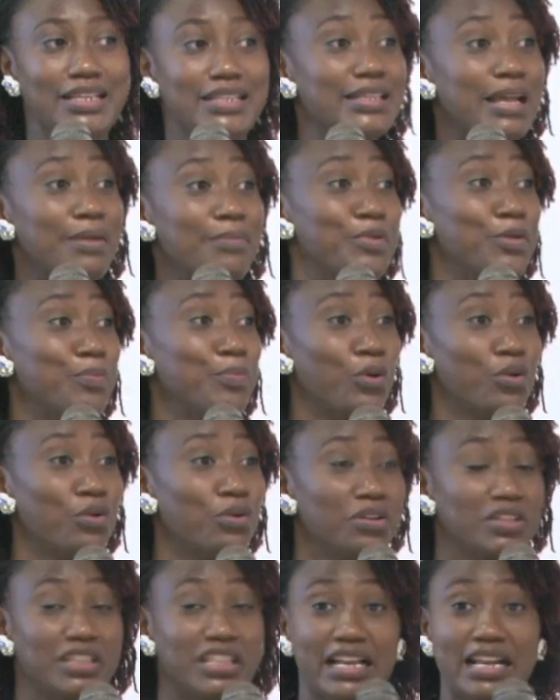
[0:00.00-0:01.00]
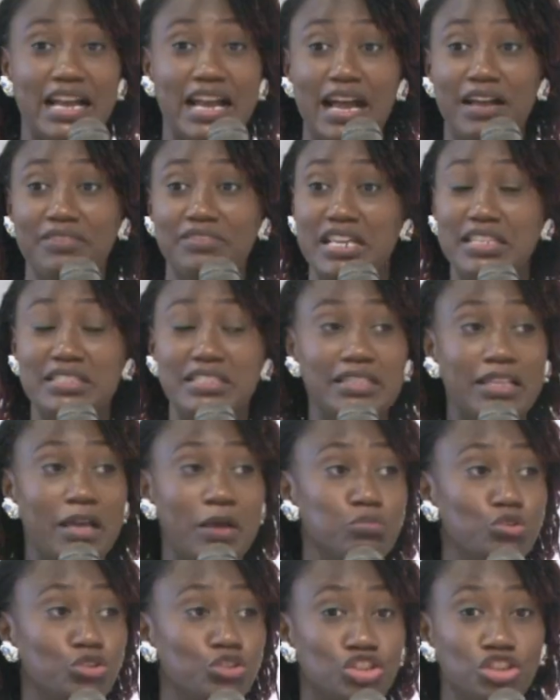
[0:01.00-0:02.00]
people, they can have sex in the
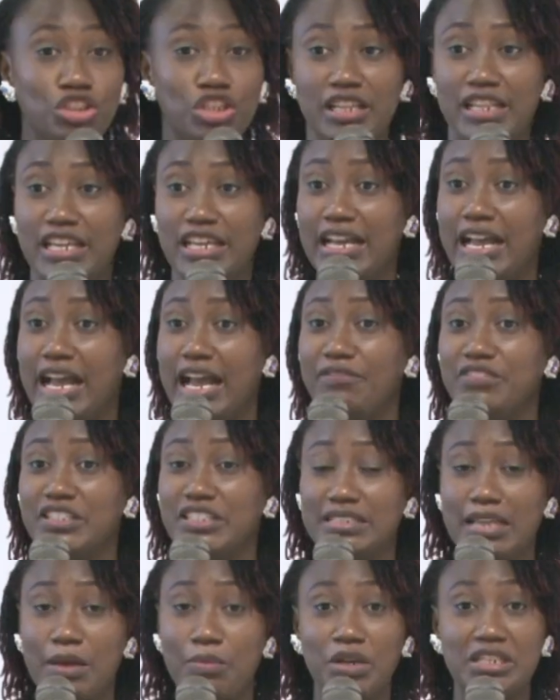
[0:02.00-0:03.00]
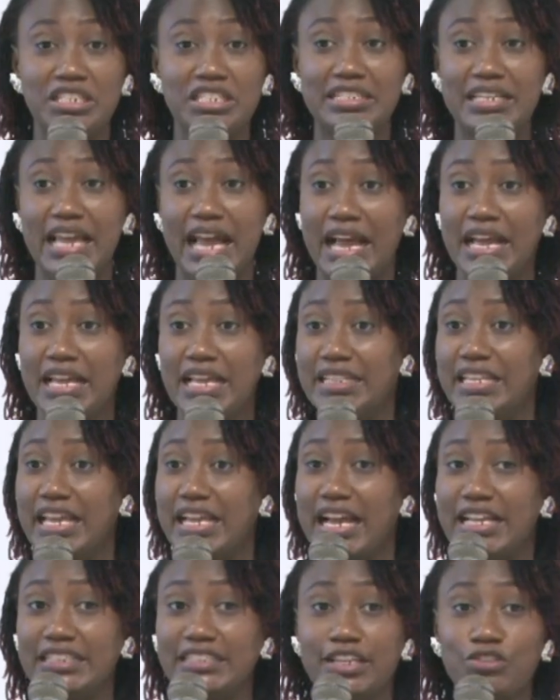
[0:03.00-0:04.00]
bush. They can have in somebody's car. They
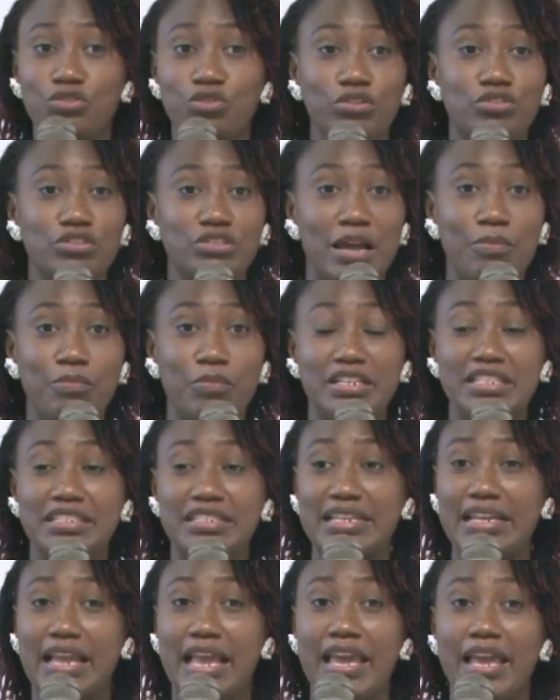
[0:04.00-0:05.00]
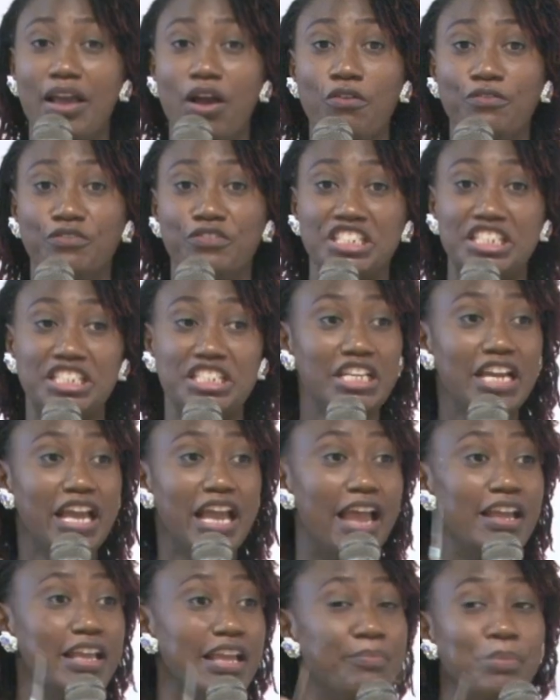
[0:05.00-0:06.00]
can just go to somebody's office.
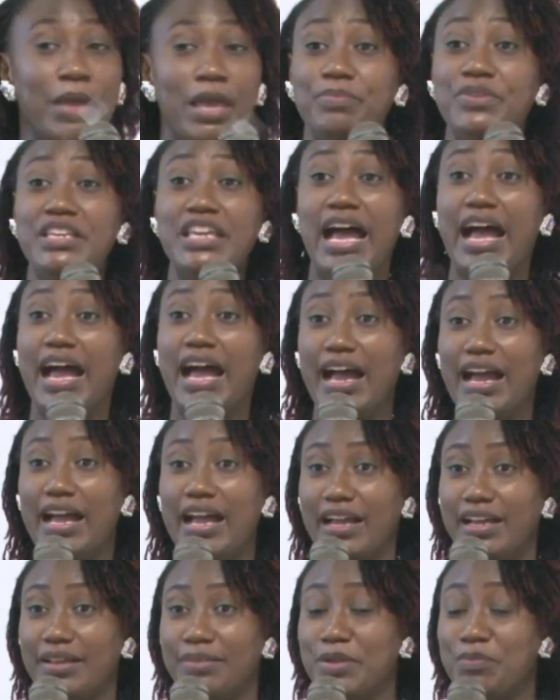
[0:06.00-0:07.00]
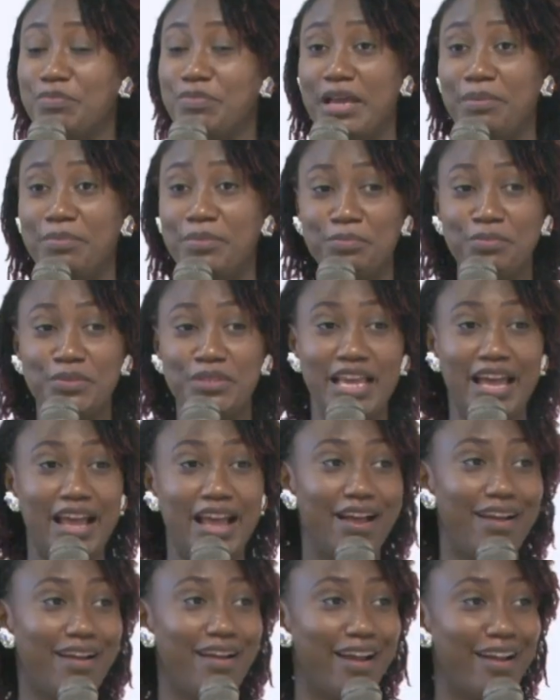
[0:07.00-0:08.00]

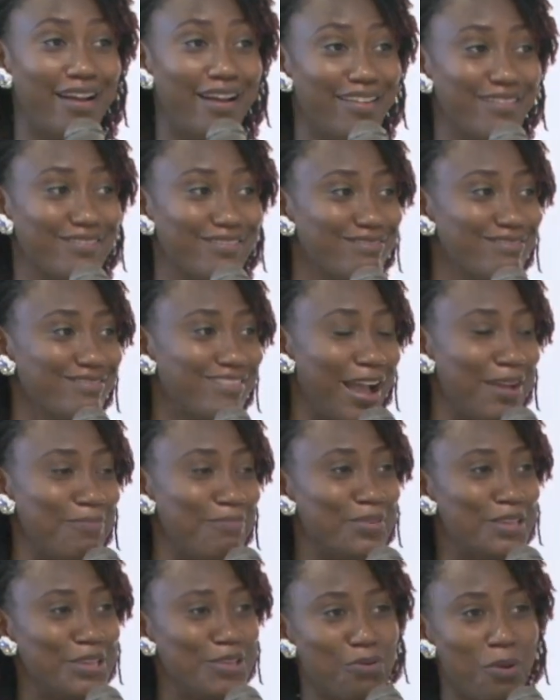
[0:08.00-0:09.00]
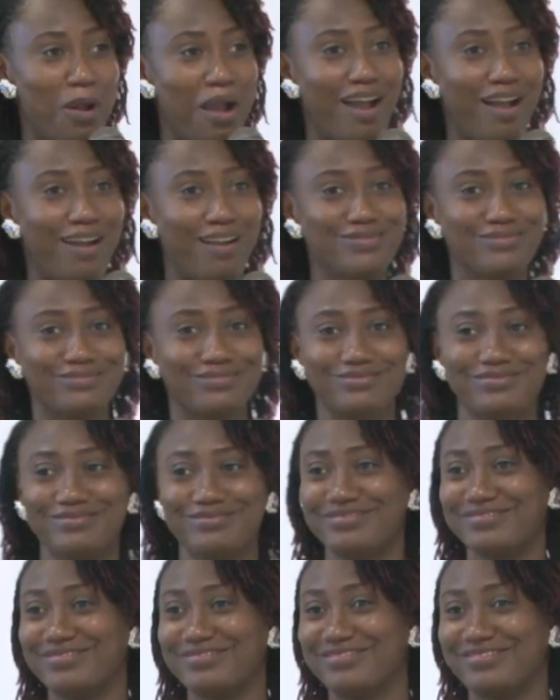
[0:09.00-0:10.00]

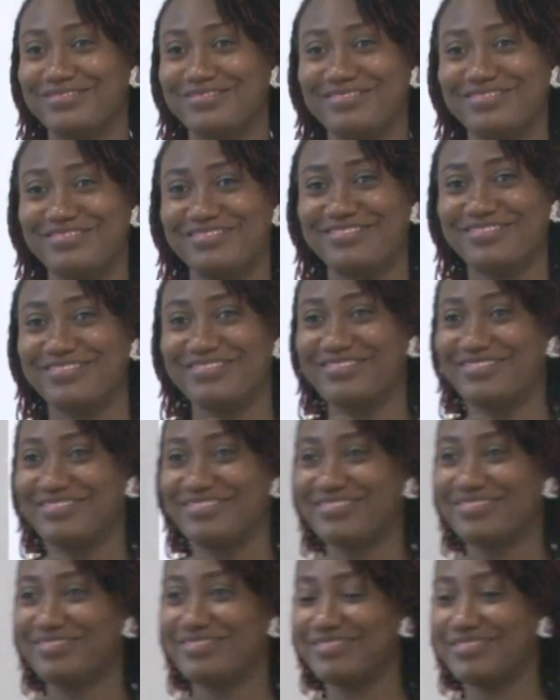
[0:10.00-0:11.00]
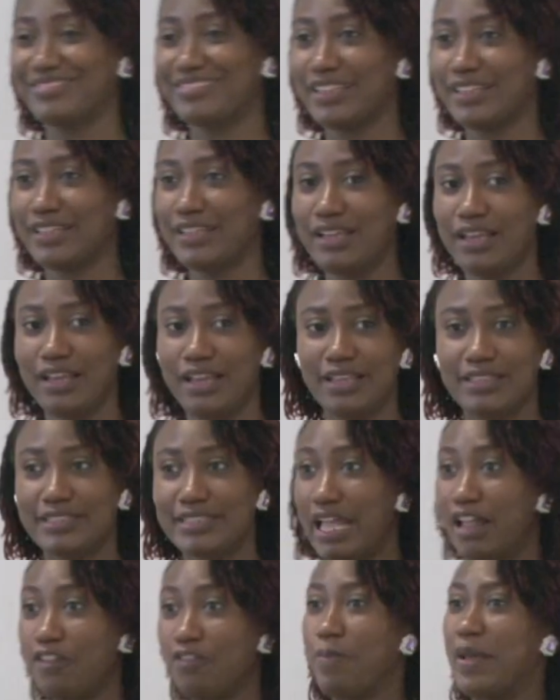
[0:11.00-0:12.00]

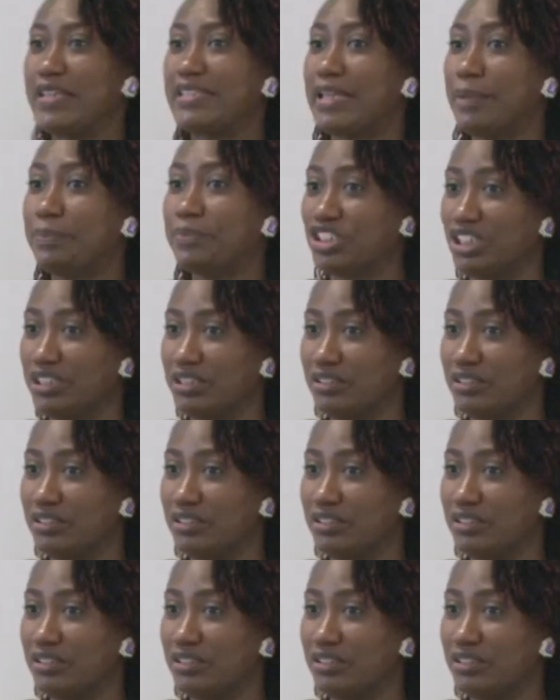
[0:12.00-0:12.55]
Self-perception.